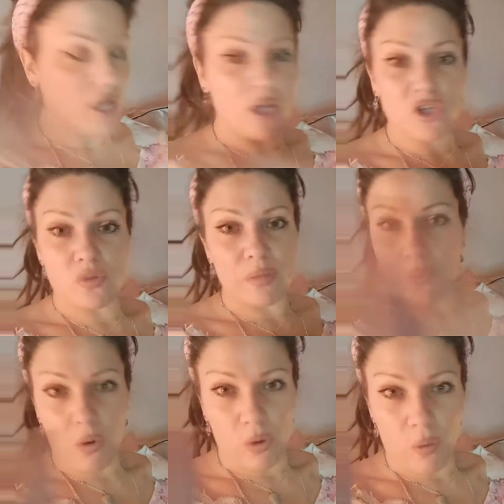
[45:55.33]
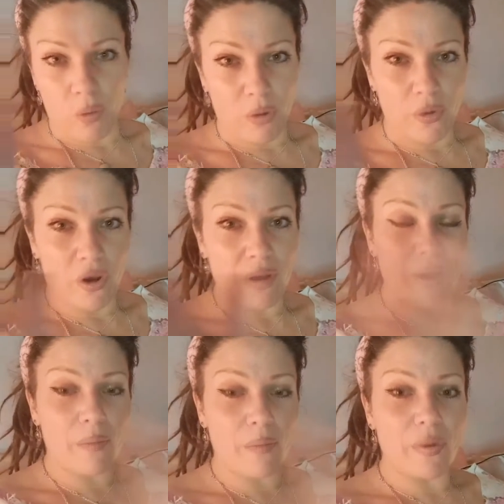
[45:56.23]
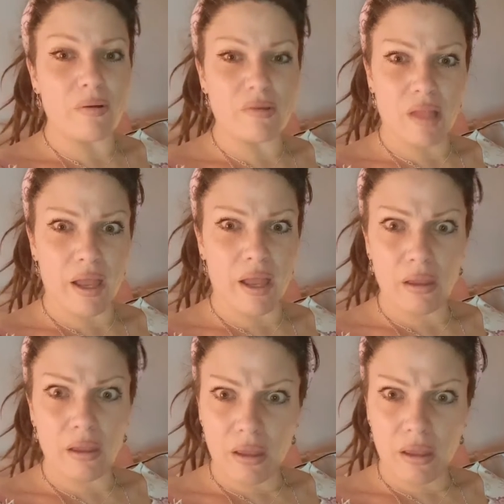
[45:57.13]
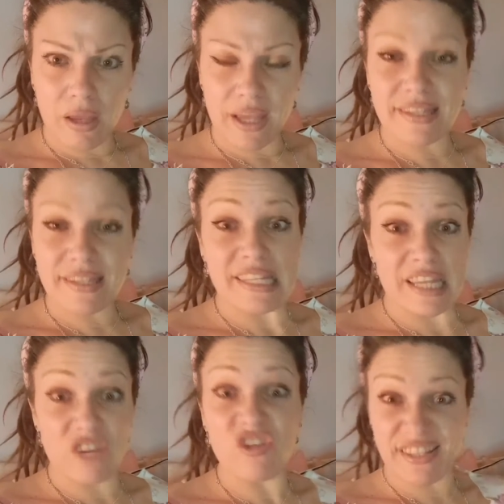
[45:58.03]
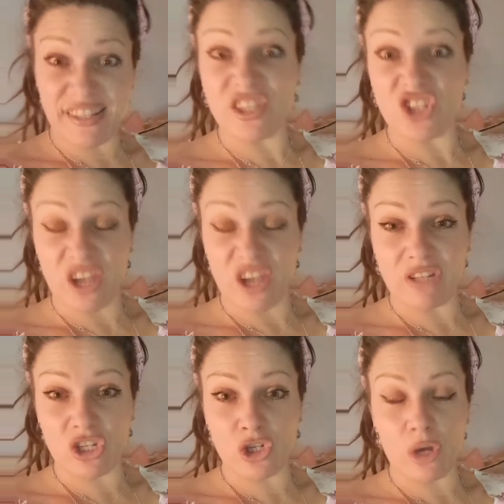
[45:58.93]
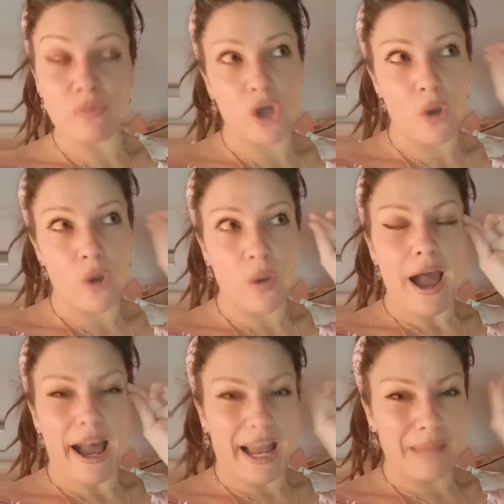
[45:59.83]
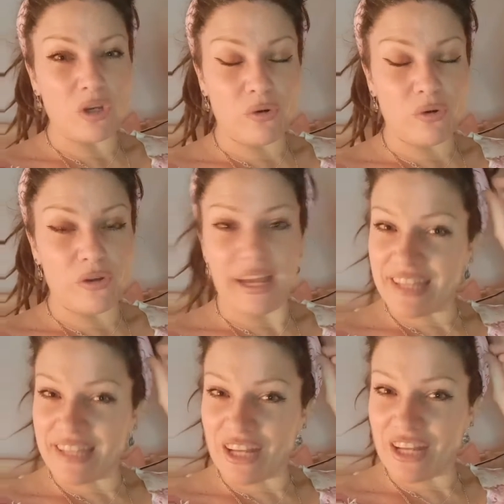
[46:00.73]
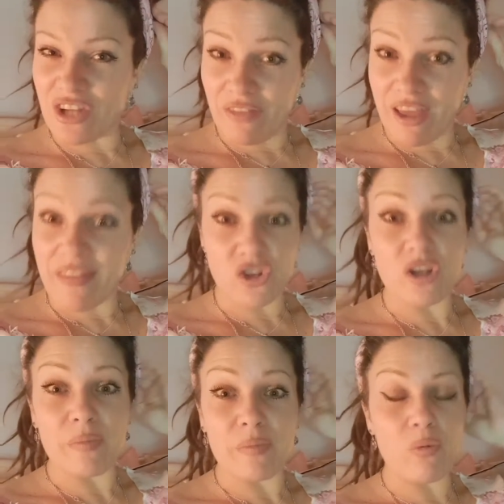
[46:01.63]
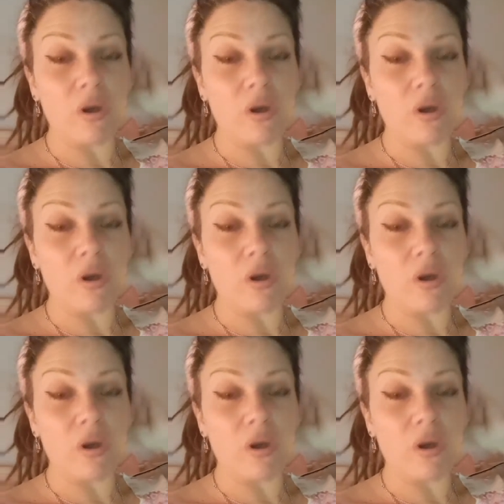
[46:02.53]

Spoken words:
Some people won't know what I'm going on about, but I was like, it's the Synchronicity charity shop, so I'm going to put that intention out there that there's going to be one